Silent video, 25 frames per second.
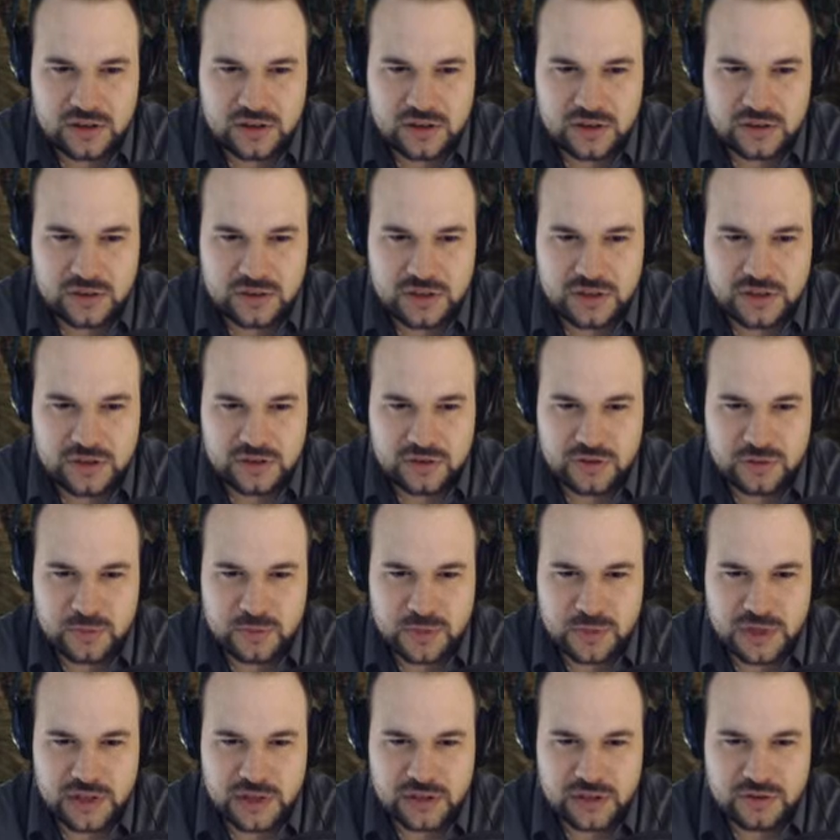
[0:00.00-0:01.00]
No need to
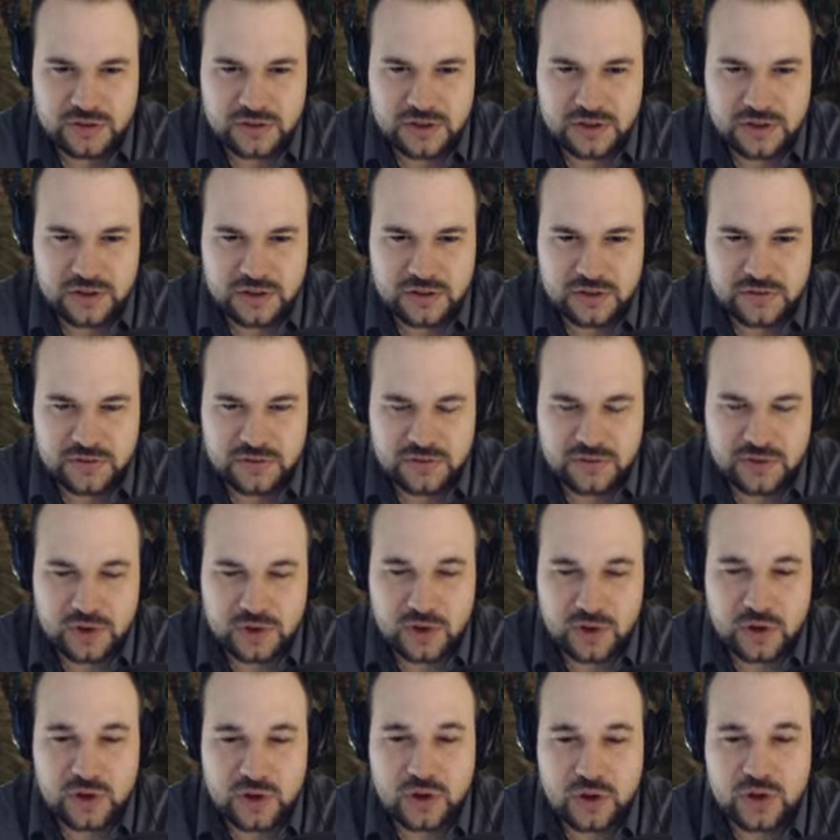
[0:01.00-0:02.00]
remind you that the
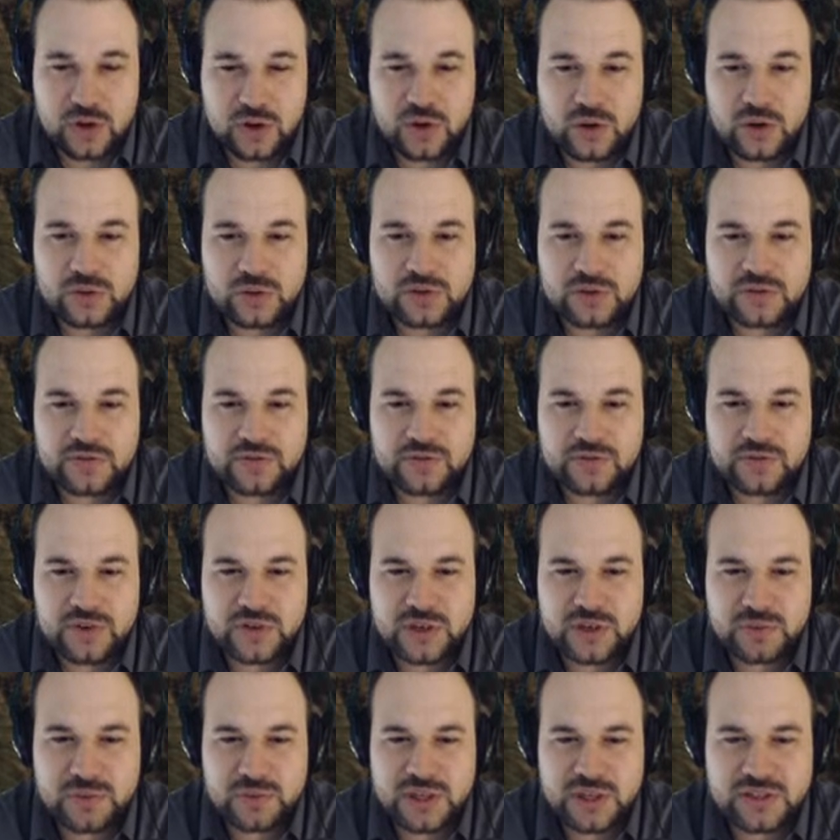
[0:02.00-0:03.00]

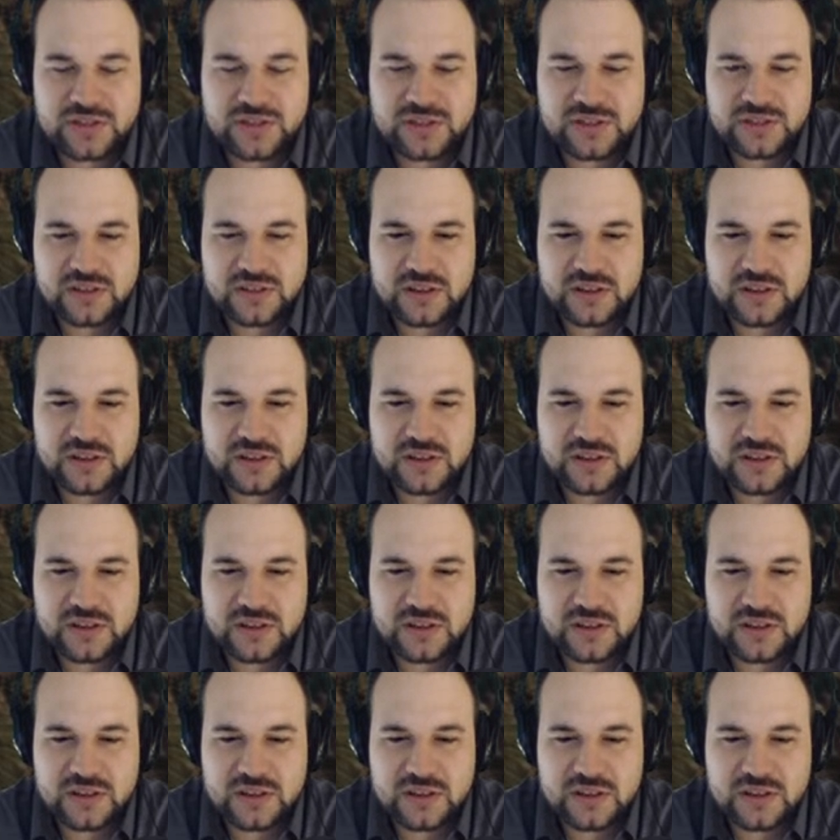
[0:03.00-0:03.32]
Freemason